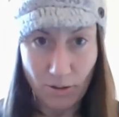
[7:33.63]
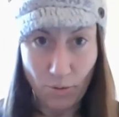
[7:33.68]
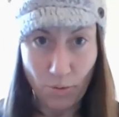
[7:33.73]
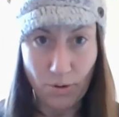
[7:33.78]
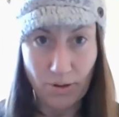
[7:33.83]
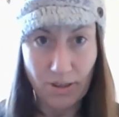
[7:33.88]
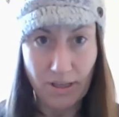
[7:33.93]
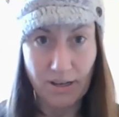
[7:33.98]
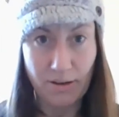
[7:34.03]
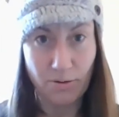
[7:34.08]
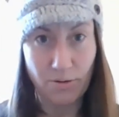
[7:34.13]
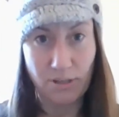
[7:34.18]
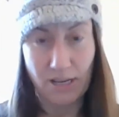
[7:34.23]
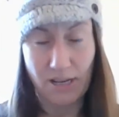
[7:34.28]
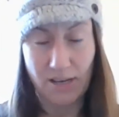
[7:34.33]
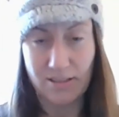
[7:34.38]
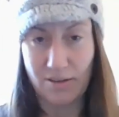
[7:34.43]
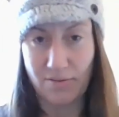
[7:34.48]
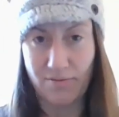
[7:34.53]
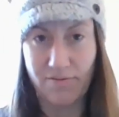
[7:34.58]
or that only
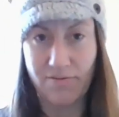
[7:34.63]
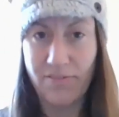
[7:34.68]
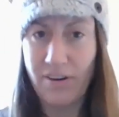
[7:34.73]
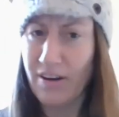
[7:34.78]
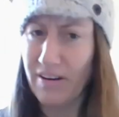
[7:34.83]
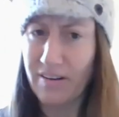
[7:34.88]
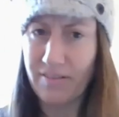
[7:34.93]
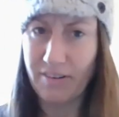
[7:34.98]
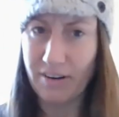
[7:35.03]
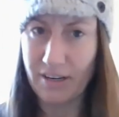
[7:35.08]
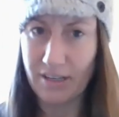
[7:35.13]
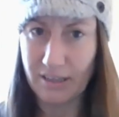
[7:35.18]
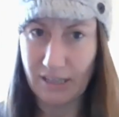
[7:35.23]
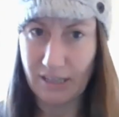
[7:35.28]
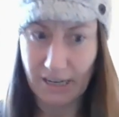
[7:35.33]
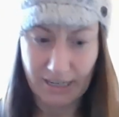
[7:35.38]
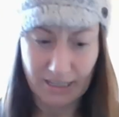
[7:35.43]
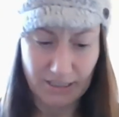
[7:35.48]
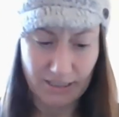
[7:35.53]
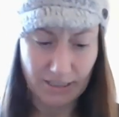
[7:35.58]
has a very, very
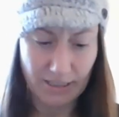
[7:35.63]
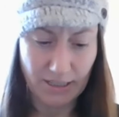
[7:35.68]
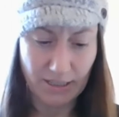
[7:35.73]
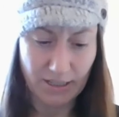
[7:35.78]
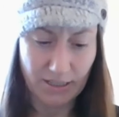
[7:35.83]
light